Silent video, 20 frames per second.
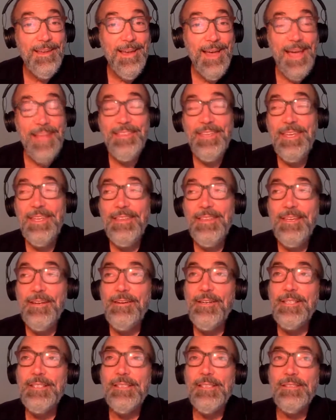I think
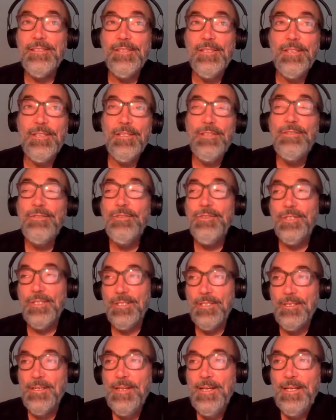there is a
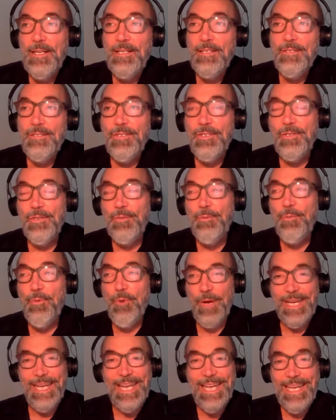solution to
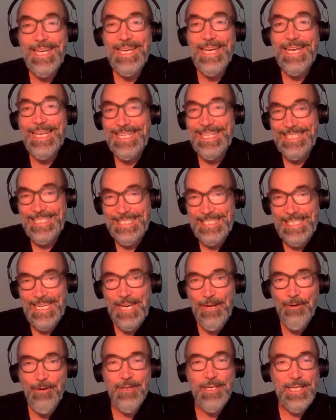bringing
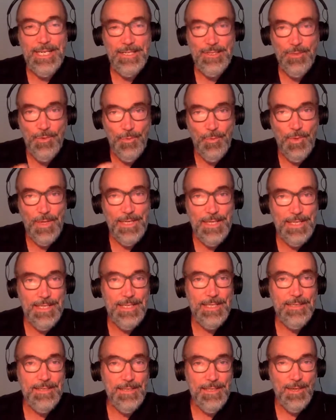integrity to what it
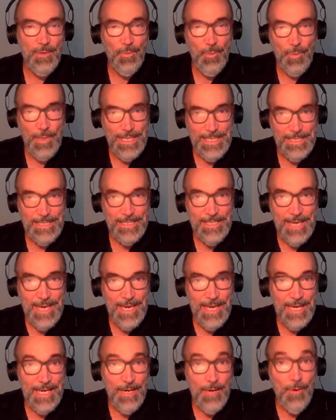is that we
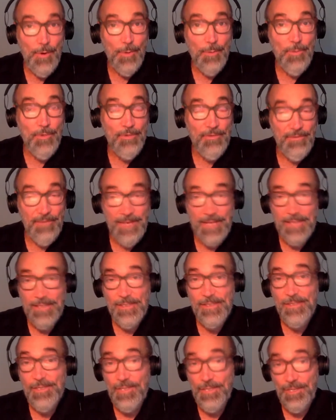say or profess
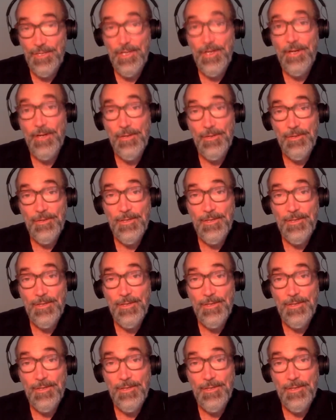to know.